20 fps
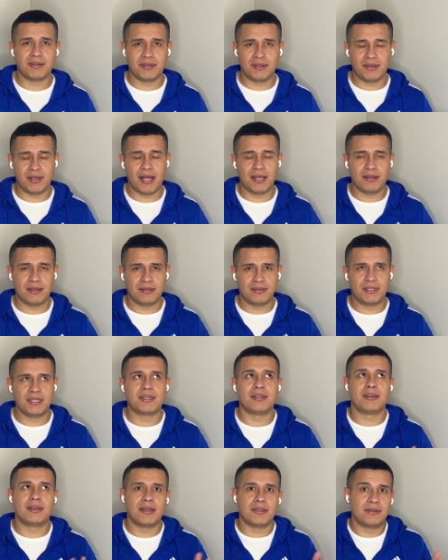you got
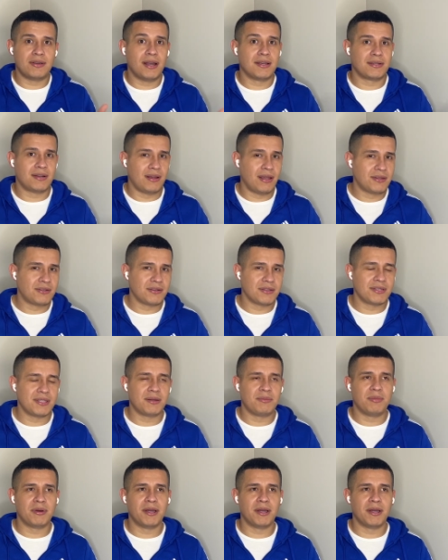just in case you guys are interested.